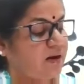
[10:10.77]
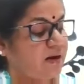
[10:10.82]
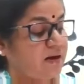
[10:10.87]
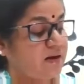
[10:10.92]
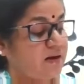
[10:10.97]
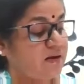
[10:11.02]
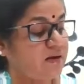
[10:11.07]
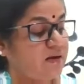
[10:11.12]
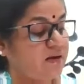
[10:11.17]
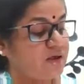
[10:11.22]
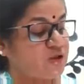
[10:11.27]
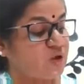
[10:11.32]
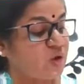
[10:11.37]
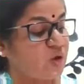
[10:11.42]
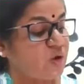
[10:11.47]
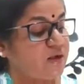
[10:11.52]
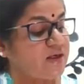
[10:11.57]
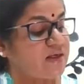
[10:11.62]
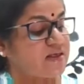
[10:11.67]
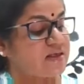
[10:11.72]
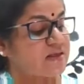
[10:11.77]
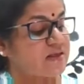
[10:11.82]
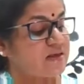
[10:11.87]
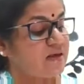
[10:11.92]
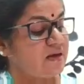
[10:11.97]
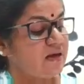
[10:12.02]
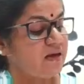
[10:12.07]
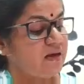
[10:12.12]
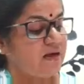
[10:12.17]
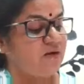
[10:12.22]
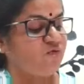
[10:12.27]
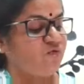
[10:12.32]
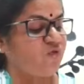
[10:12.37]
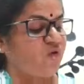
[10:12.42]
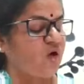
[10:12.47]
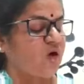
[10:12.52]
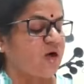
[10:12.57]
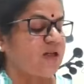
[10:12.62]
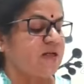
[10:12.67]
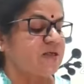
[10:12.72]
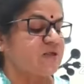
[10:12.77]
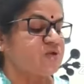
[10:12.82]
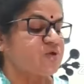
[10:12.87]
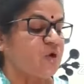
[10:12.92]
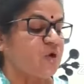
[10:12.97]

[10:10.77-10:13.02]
I rejoice in falling